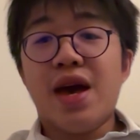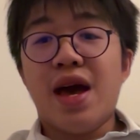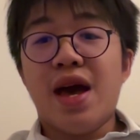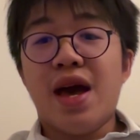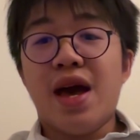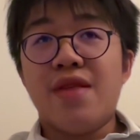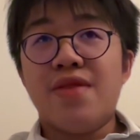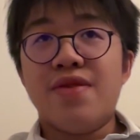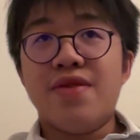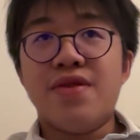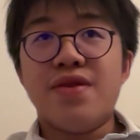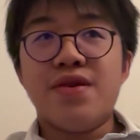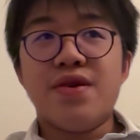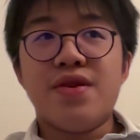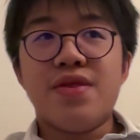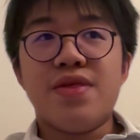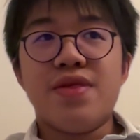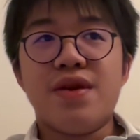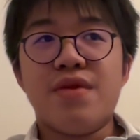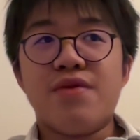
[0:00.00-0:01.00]
and
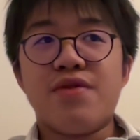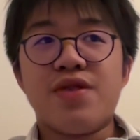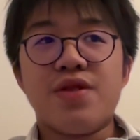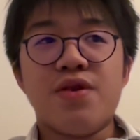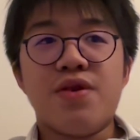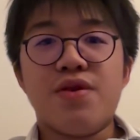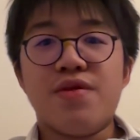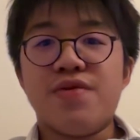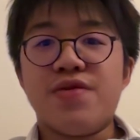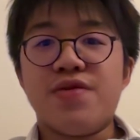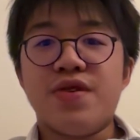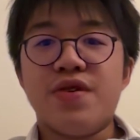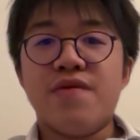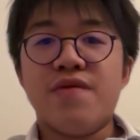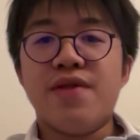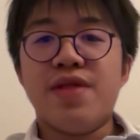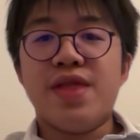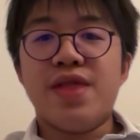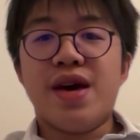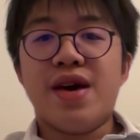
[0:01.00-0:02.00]
there was a lot of
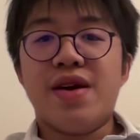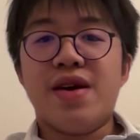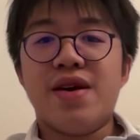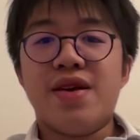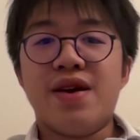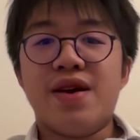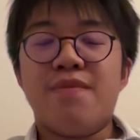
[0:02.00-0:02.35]
silver there.